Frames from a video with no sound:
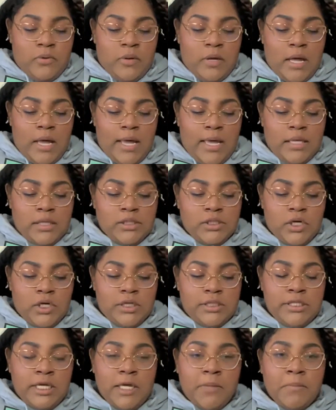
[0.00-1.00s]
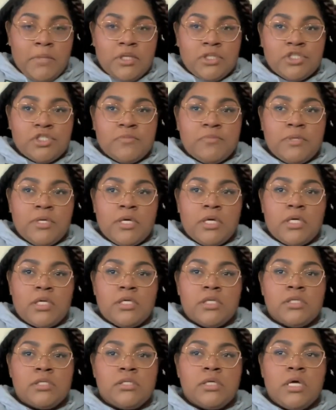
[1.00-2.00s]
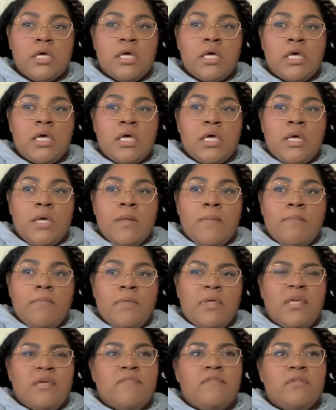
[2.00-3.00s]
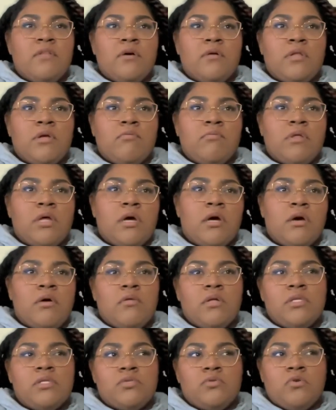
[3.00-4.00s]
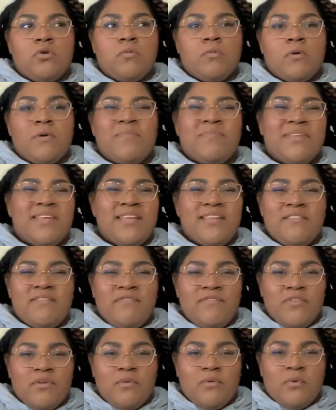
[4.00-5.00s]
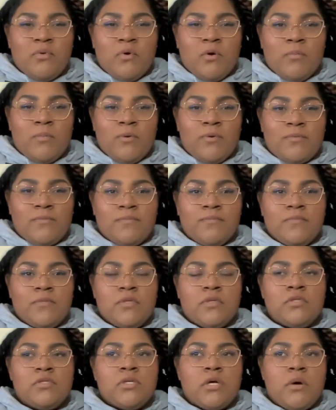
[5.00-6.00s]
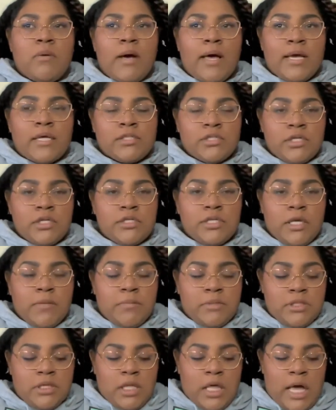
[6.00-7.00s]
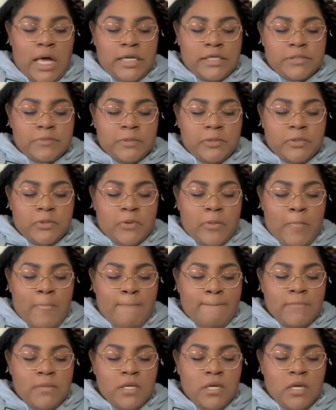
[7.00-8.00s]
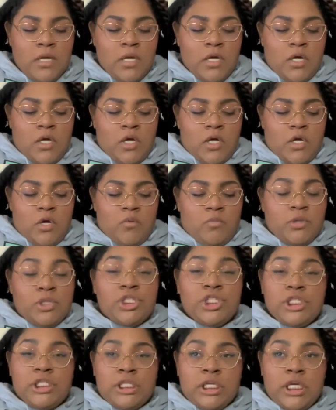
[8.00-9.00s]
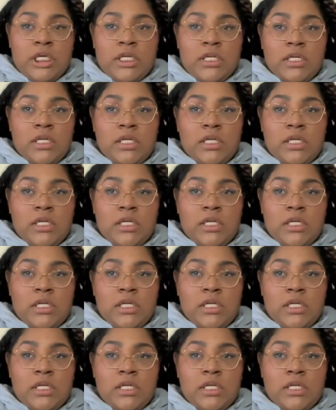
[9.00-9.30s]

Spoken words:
I asked her to take me just because, even though they were like, "Oh, that's normal," it didn't feel normal. So I asked her to take me to the hospital, which she did.